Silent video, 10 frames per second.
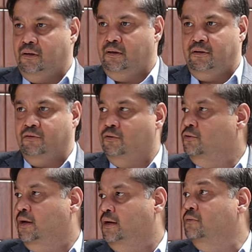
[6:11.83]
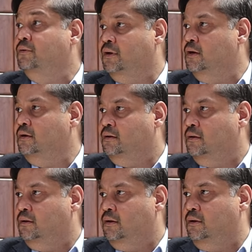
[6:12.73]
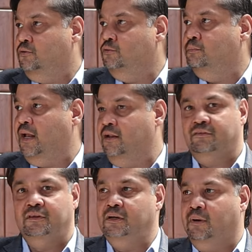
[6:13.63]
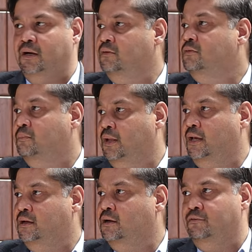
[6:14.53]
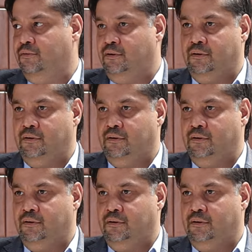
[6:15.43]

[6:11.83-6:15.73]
it's going to get difficult to balance the demand and supply curve.